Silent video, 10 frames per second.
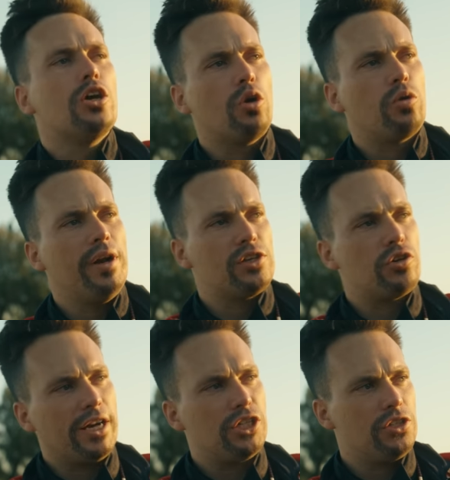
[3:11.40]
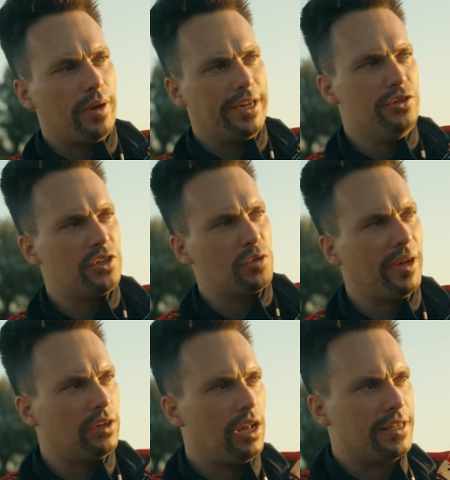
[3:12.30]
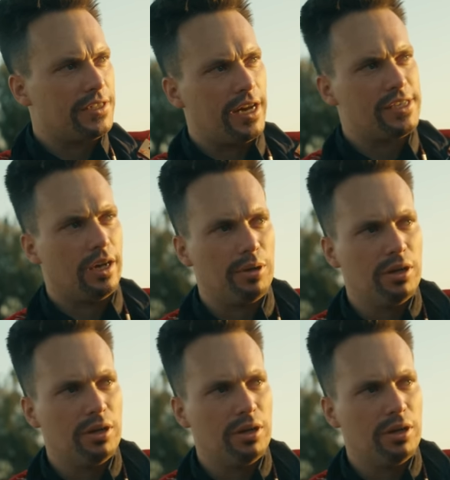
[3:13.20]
Go create a distraction so I can use the spell to lock these guys